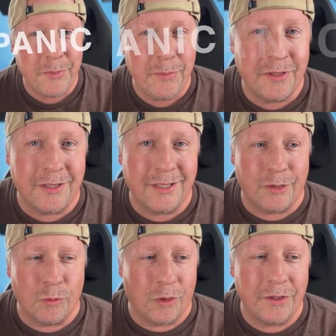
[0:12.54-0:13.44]
people are like
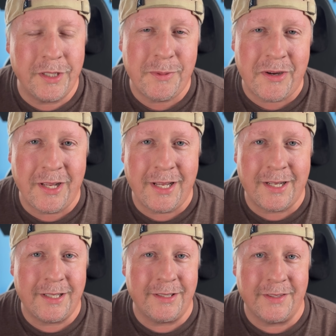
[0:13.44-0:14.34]
worried about
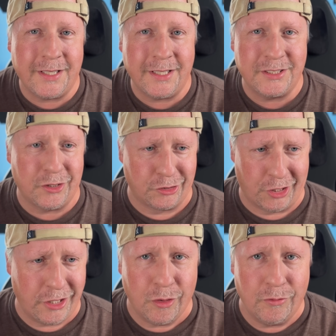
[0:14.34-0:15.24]
AI and thinking it's gonna
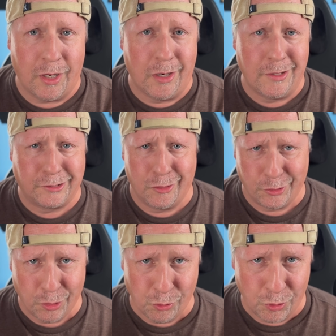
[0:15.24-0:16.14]
take over, it's going
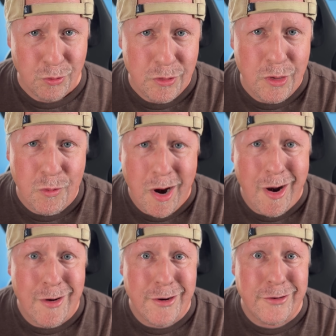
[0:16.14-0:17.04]
to rule the
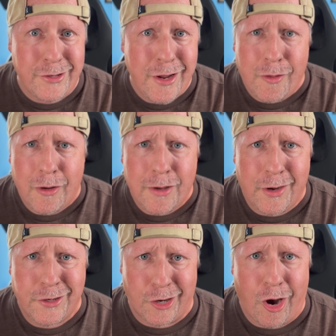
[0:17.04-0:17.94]
world and take all of
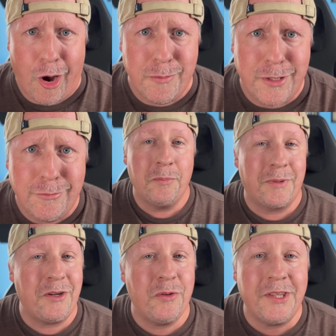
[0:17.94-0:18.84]
our jobs. But
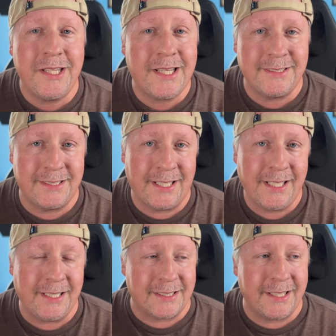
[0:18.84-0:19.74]
I don't think that's the
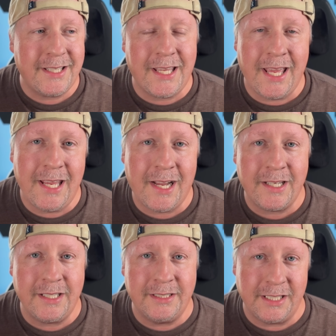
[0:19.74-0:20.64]
case. I think AI
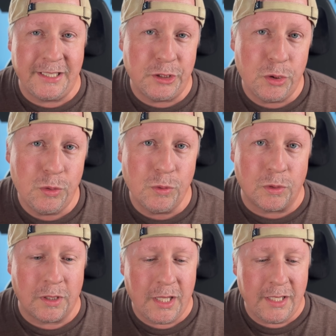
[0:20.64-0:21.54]
is a
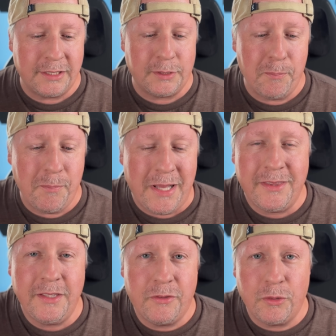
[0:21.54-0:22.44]
tool, it's a
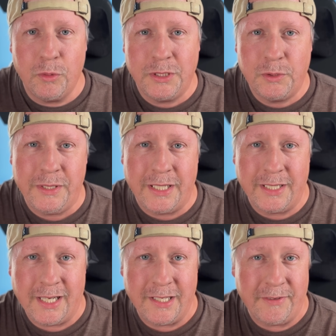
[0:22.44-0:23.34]
method through which we can
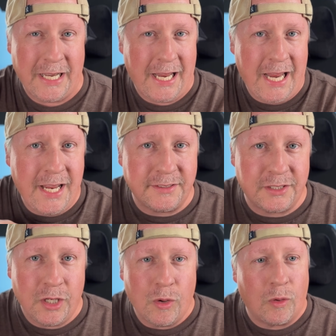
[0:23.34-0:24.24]
kind of enhance
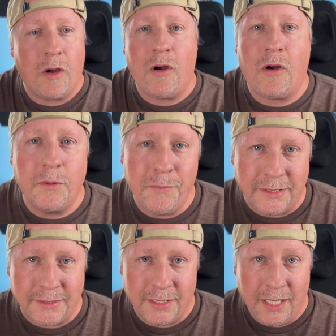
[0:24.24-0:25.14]
or
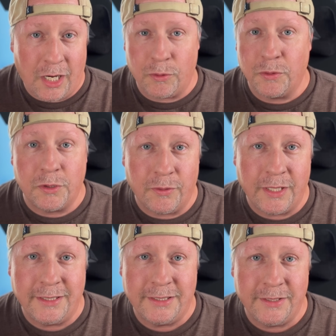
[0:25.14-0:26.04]
augment our own
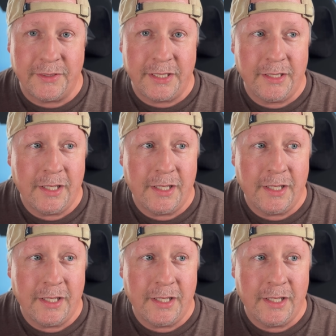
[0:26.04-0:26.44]
creativity.